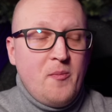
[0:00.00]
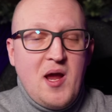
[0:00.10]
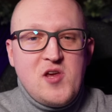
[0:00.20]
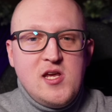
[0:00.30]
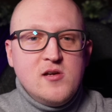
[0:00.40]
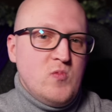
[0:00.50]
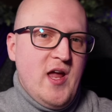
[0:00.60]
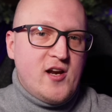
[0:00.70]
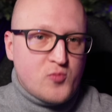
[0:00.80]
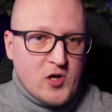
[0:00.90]
or maybe
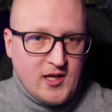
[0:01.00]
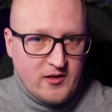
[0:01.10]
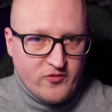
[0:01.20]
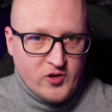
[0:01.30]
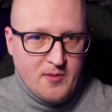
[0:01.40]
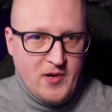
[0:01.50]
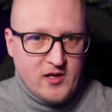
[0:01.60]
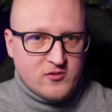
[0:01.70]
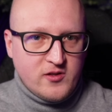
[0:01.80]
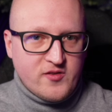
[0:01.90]
networking
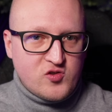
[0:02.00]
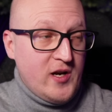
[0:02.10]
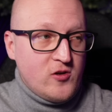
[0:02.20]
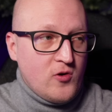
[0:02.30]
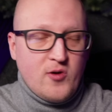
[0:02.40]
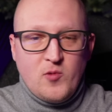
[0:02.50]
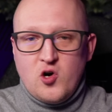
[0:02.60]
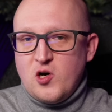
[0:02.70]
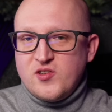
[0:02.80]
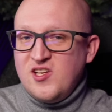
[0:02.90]
fundamentals. Try to learn
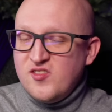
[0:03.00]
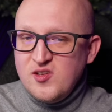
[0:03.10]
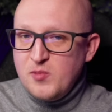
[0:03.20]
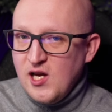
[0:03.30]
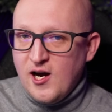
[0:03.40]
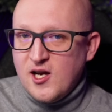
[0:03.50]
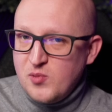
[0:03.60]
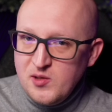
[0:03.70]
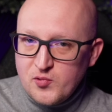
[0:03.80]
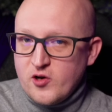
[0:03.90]
more about TCP,
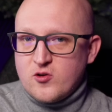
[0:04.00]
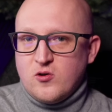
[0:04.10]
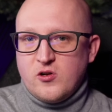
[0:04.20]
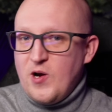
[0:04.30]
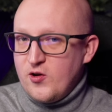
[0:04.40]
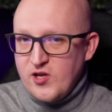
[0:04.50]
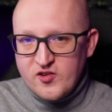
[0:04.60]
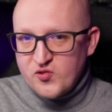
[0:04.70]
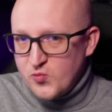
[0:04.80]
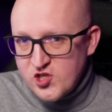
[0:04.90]
IP protocol,
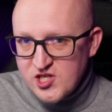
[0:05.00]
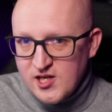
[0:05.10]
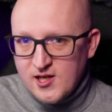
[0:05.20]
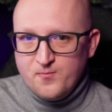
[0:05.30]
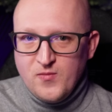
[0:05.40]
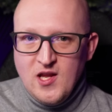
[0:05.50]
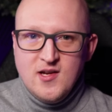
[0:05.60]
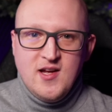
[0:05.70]
routing, switching.